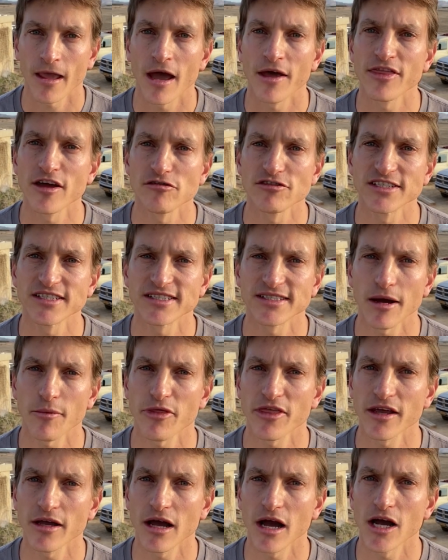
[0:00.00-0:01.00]
There is
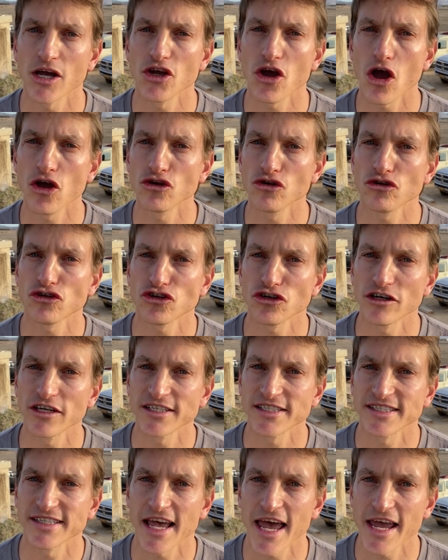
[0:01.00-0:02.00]
something I usually
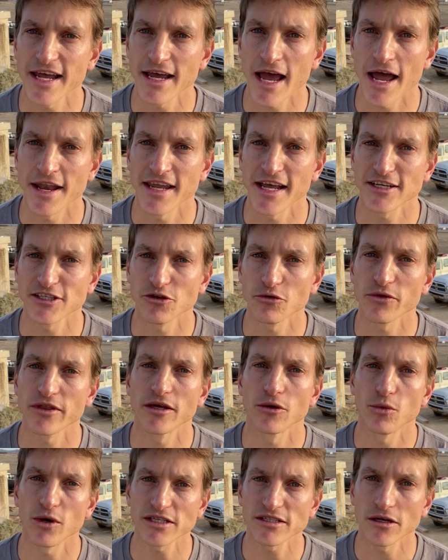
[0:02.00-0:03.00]
say next to
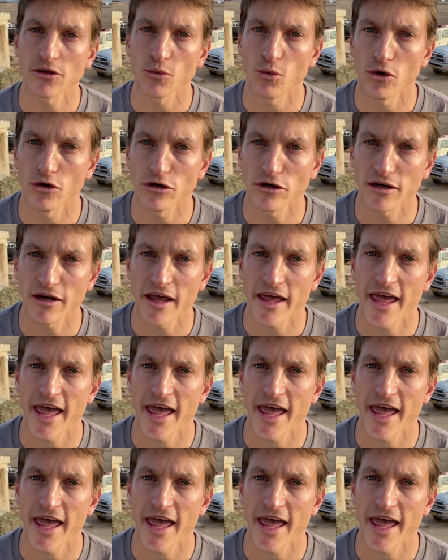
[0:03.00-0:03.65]
the Western Wall,